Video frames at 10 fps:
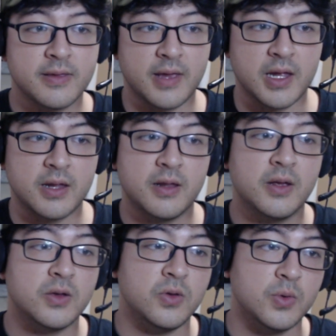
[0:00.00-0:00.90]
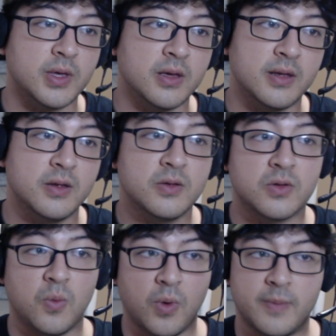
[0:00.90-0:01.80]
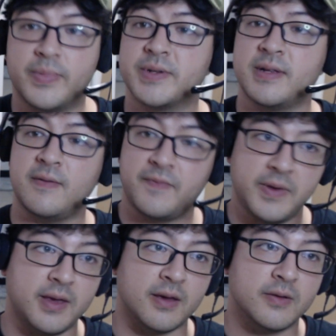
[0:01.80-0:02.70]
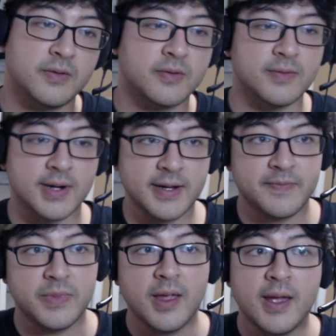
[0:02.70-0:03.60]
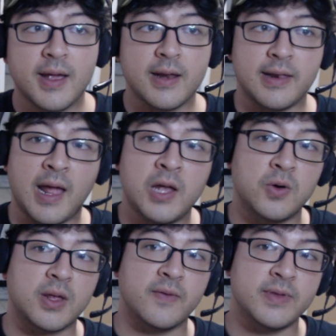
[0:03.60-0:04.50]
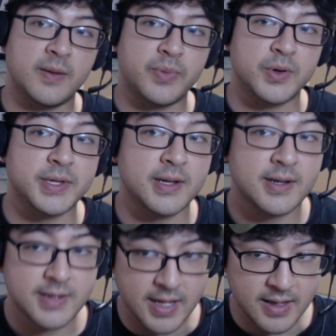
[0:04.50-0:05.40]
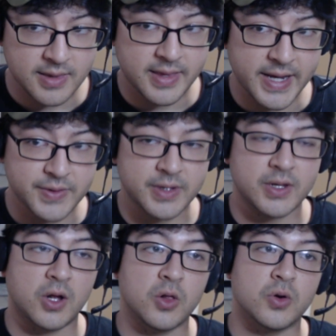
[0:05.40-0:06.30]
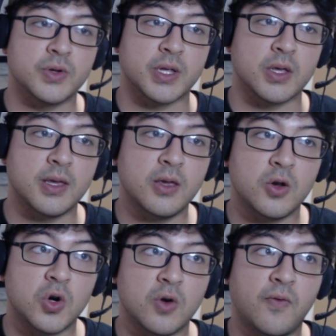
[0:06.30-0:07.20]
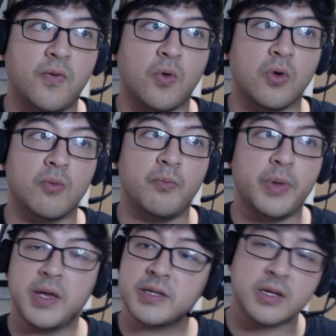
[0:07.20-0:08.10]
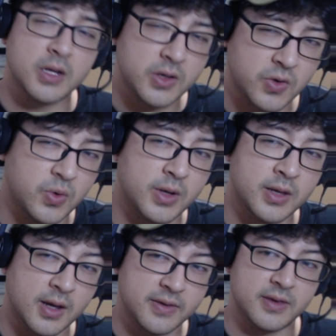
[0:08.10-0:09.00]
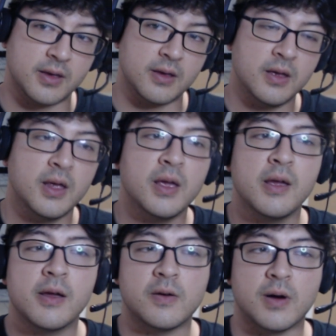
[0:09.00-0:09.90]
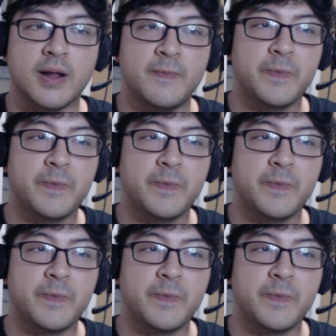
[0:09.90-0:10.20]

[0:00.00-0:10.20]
Then you get the 1% fee, right? Now you're giving that person $10,000 a year for basically doing nothing, right?